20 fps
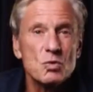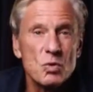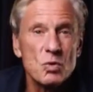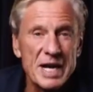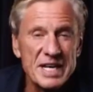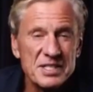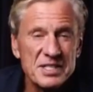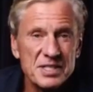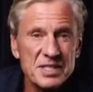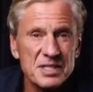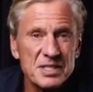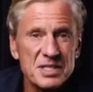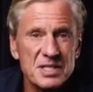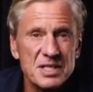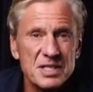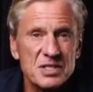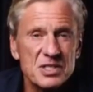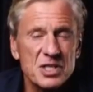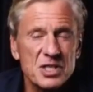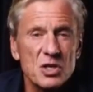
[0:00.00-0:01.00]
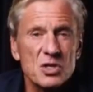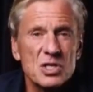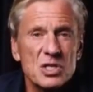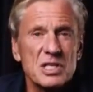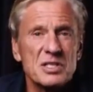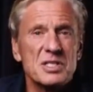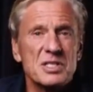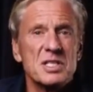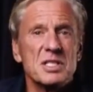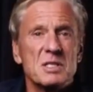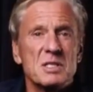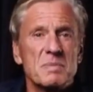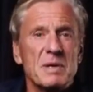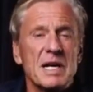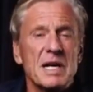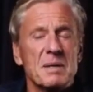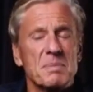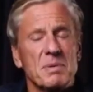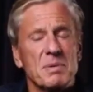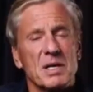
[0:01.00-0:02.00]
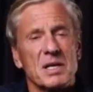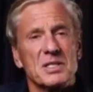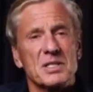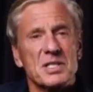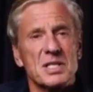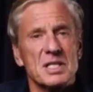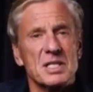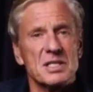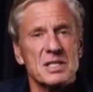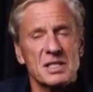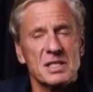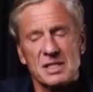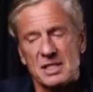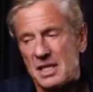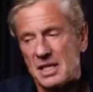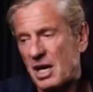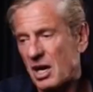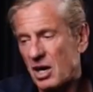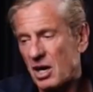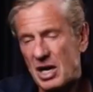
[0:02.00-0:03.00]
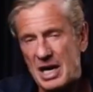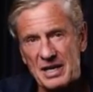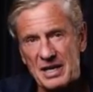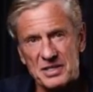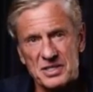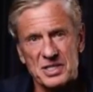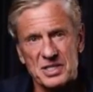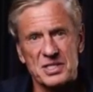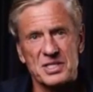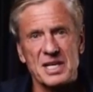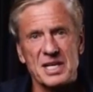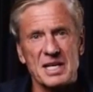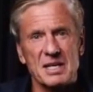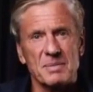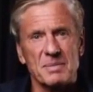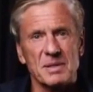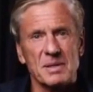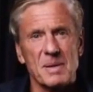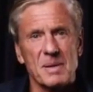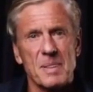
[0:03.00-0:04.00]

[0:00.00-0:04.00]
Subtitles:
racist and socialist-inspired policies are unsustainable.